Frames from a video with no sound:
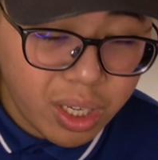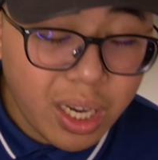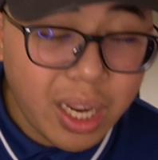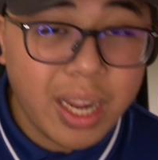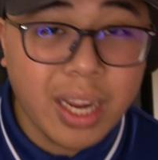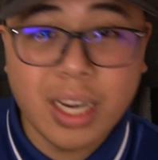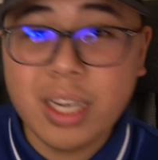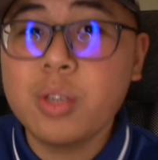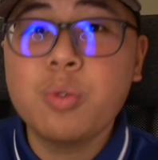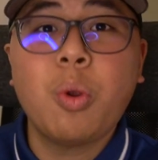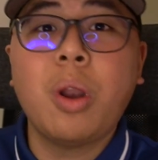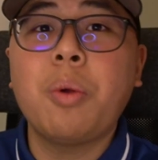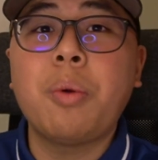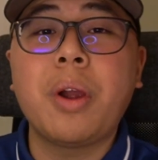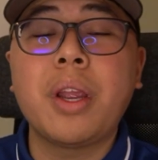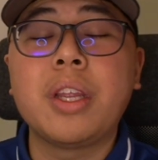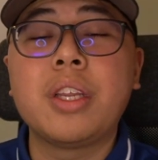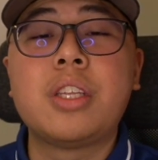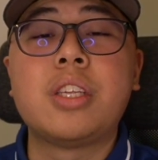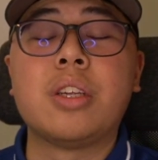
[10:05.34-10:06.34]
here's what I
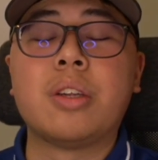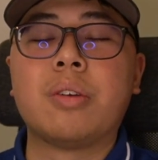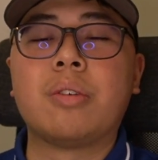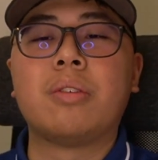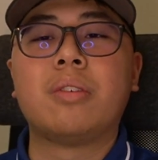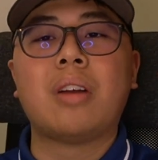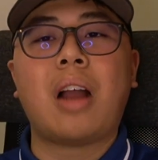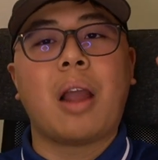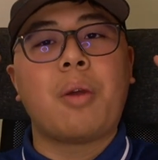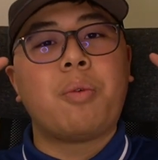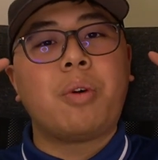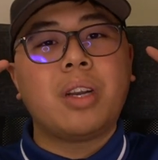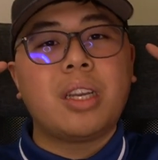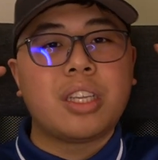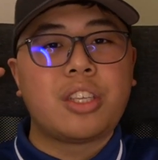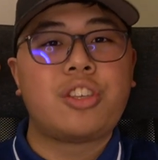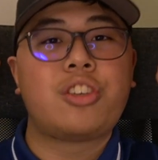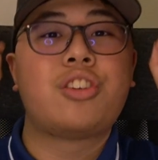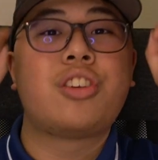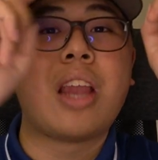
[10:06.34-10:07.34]
want you to do. I want
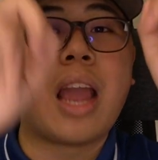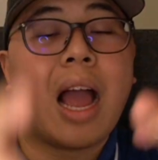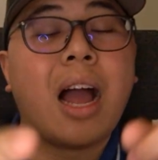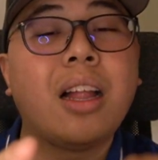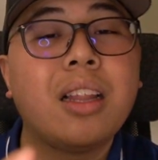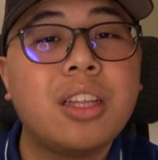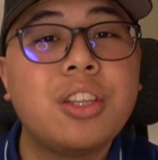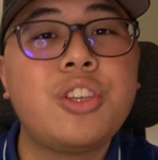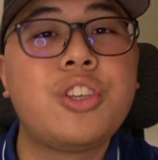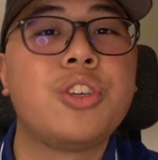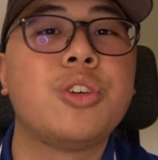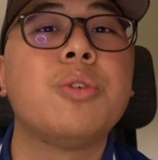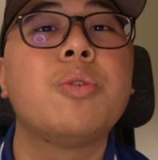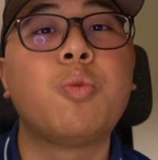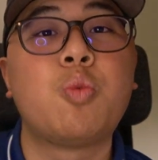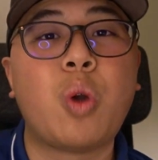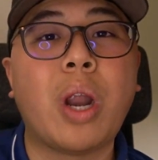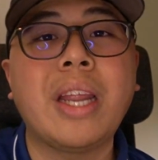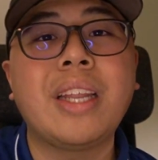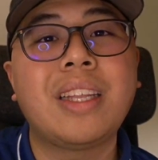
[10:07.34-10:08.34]
to challenge you.
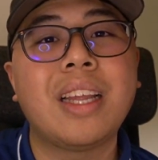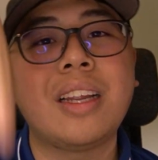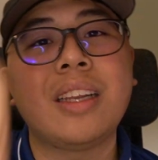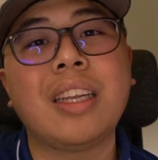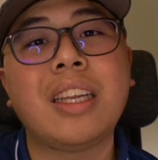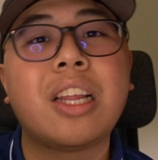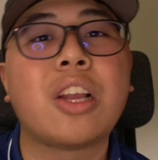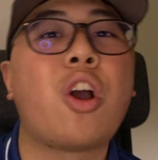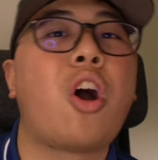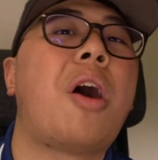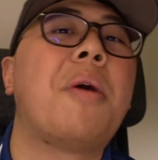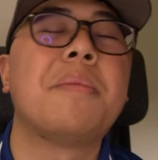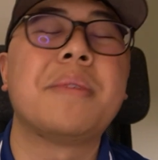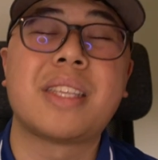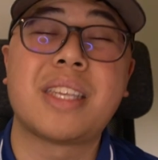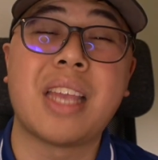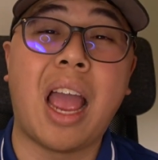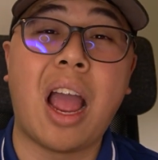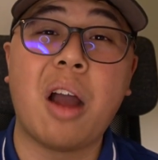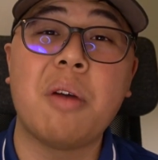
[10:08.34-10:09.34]
Write down in the
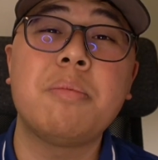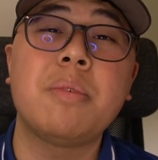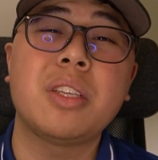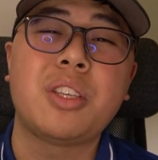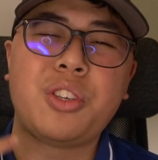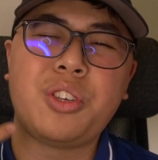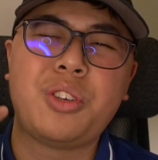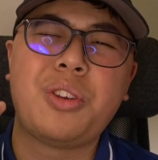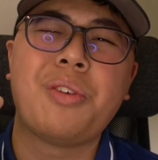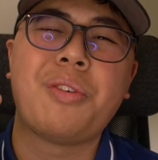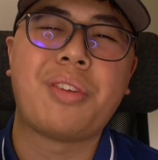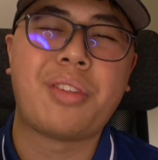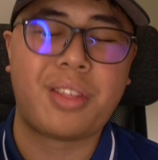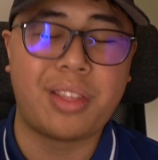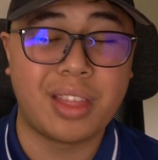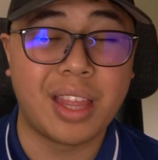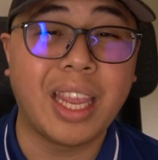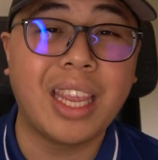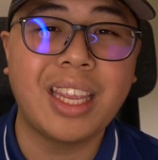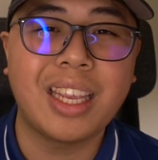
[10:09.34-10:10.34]
comments how much you
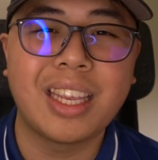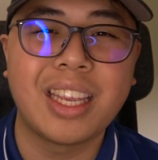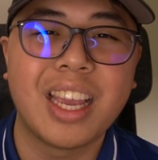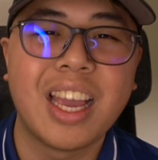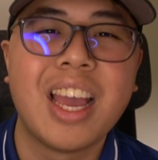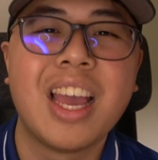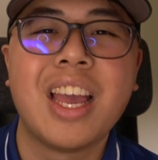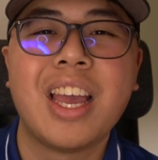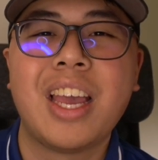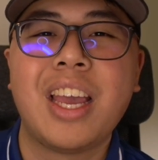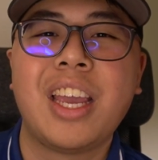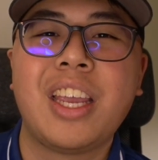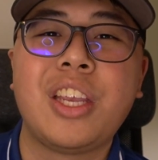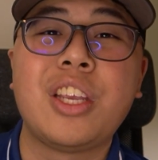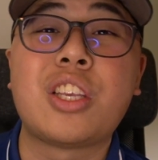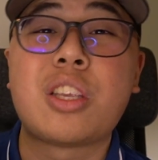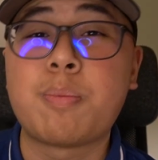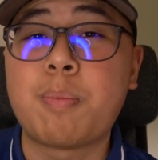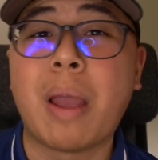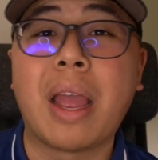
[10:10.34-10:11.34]
think
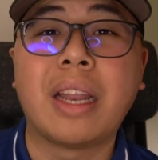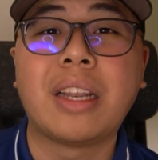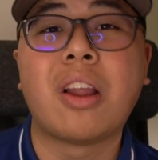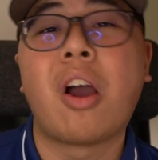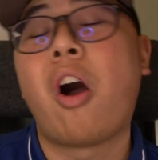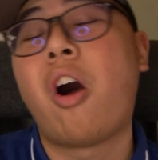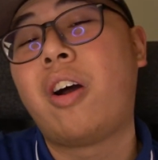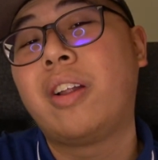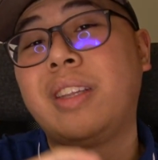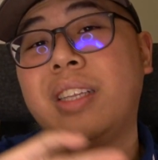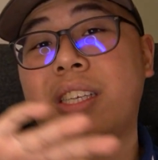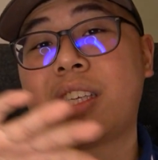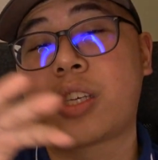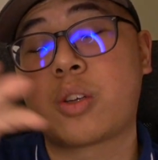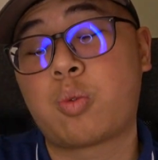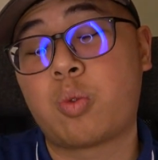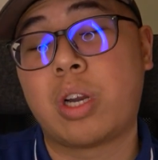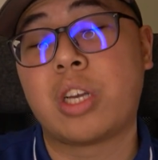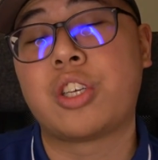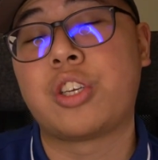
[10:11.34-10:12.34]
you spend on
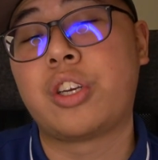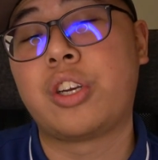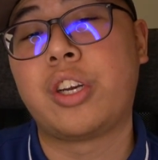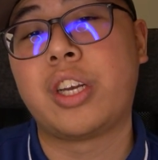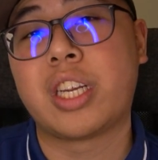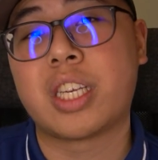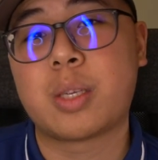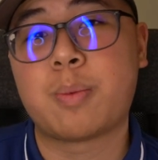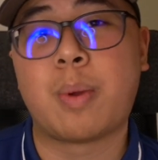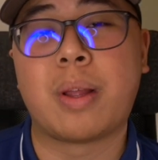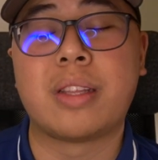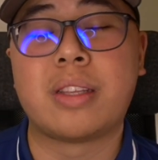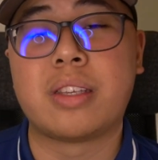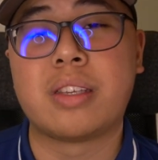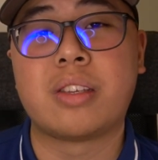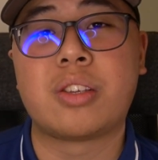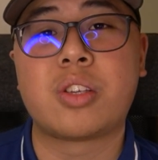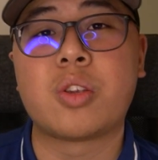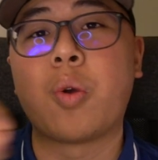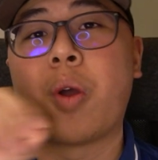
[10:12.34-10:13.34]
discretionary
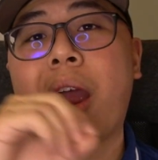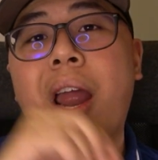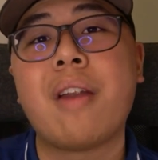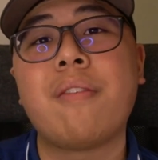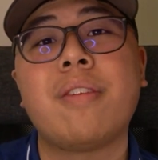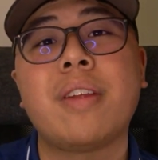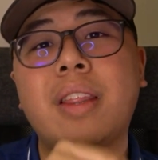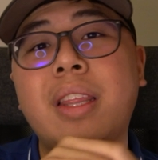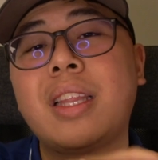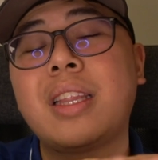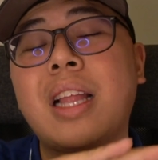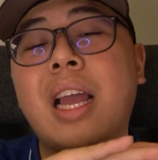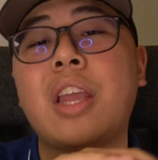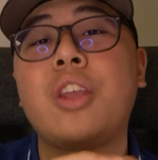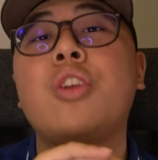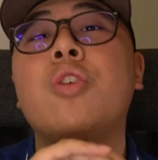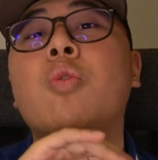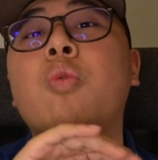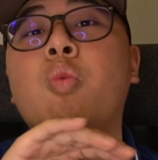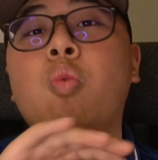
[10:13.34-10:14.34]
expenses. So everything
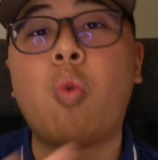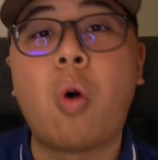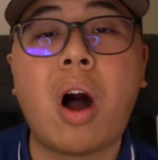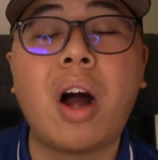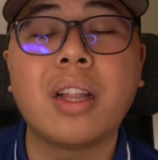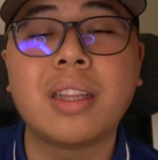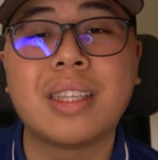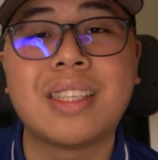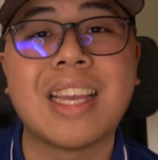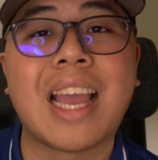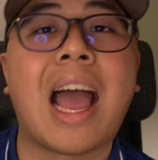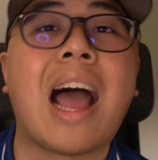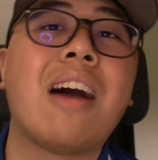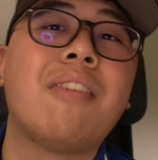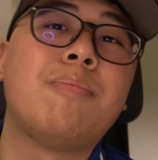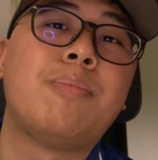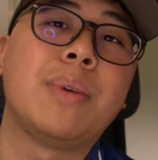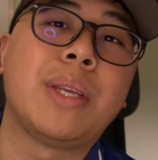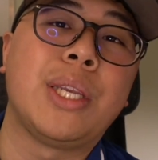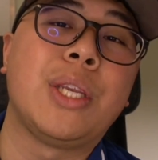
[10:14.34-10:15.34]
that you want to
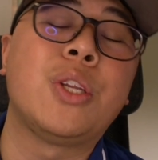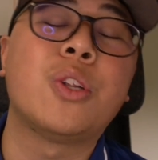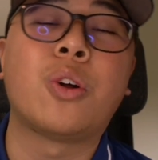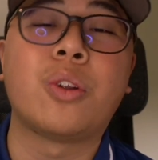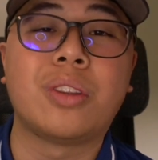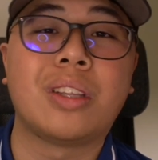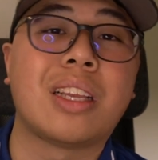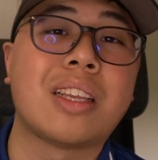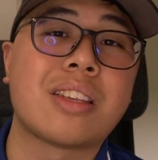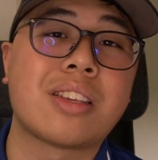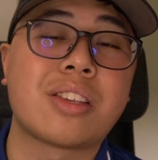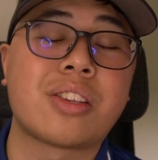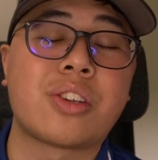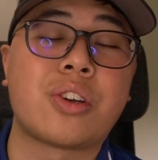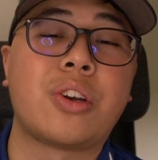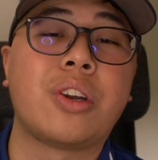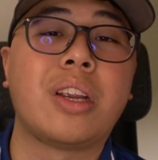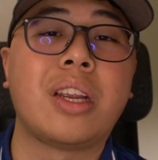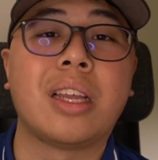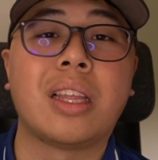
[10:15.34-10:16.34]
have but you don't
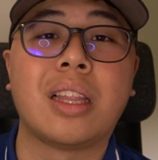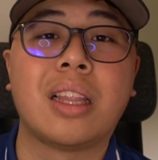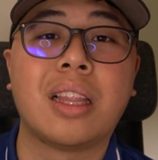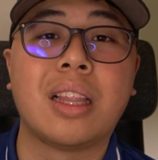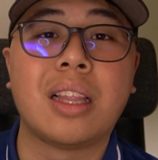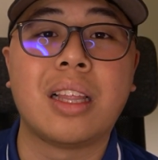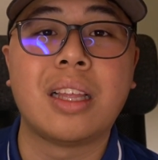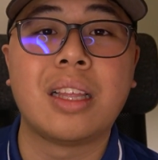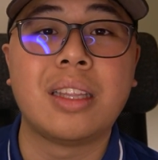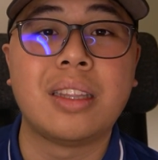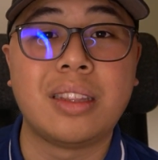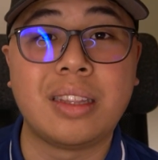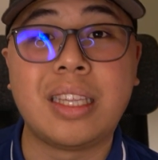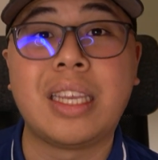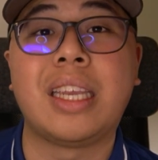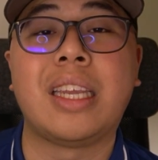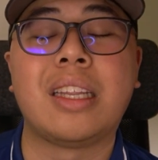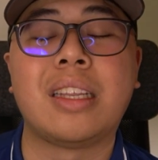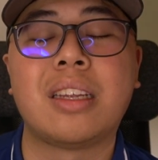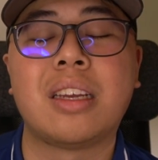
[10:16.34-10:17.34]
necessarily
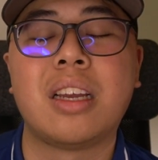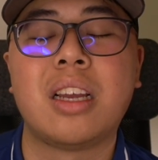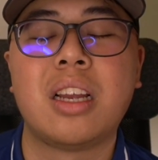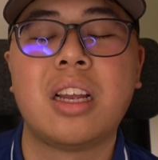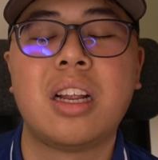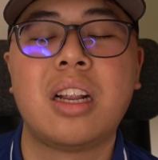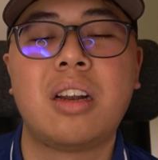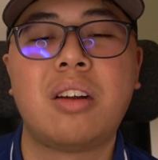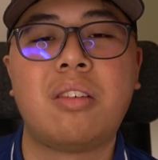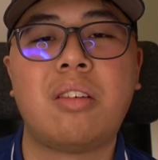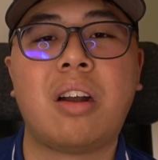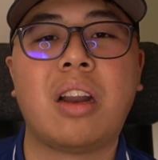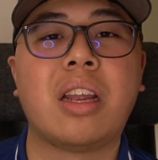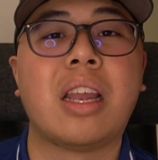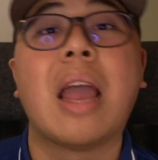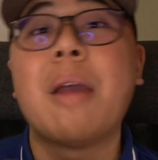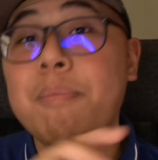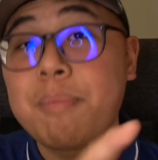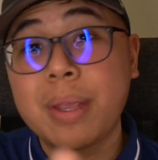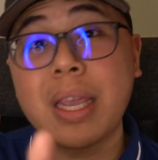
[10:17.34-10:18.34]
need, right?
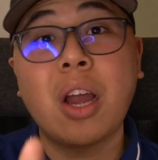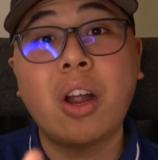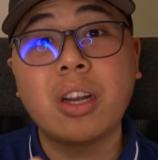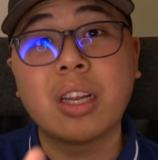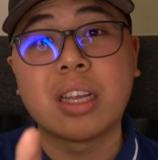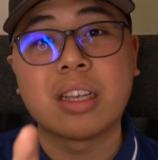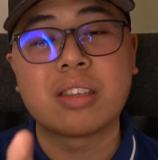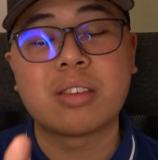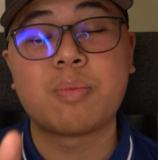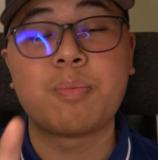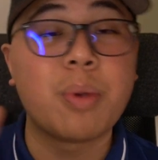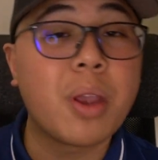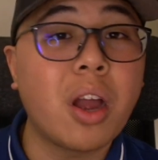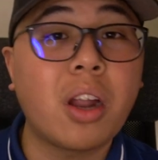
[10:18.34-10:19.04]
And be honest.